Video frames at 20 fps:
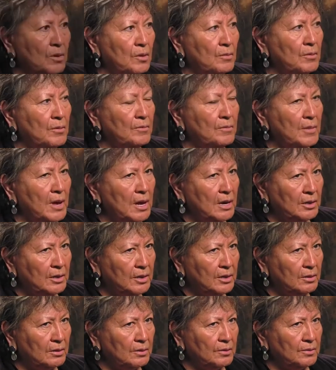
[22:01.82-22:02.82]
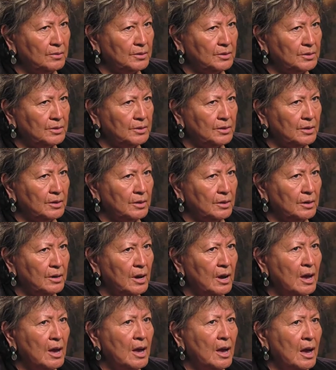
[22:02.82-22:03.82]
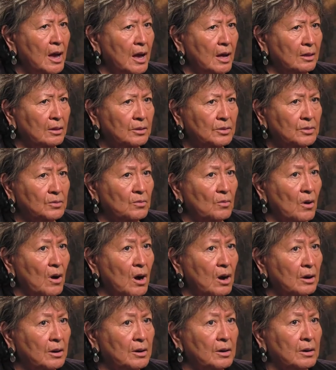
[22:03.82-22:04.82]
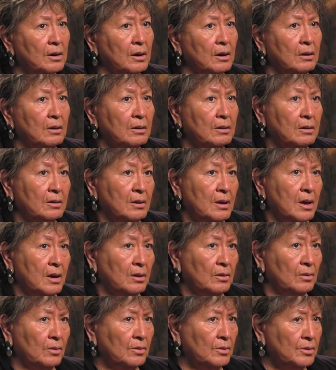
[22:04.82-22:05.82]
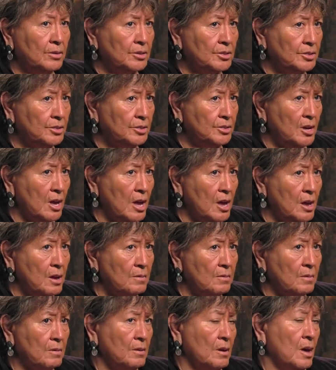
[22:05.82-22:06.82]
Wilma Mankiller was there, Alice Walker, glorious time.